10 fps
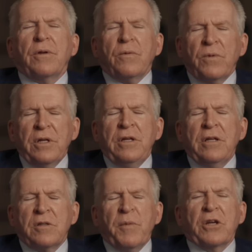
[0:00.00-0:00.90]
you really
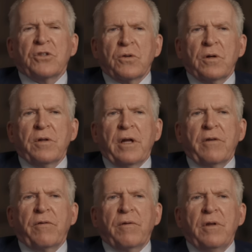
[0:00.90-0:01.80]
need to make sure
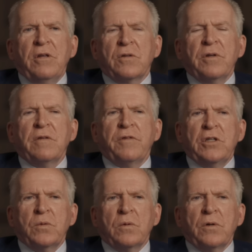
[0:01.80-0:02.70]
that these are
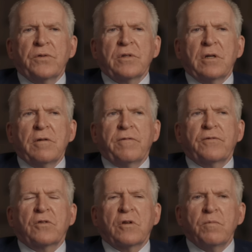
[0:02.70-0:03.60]
individuals of
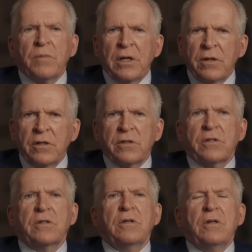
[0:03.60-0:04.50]

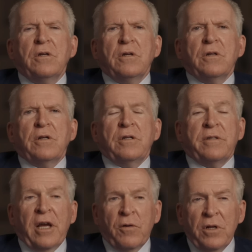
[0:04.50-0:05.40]
tremendous
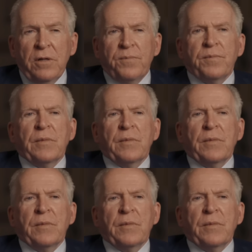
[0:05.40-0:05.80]
integrity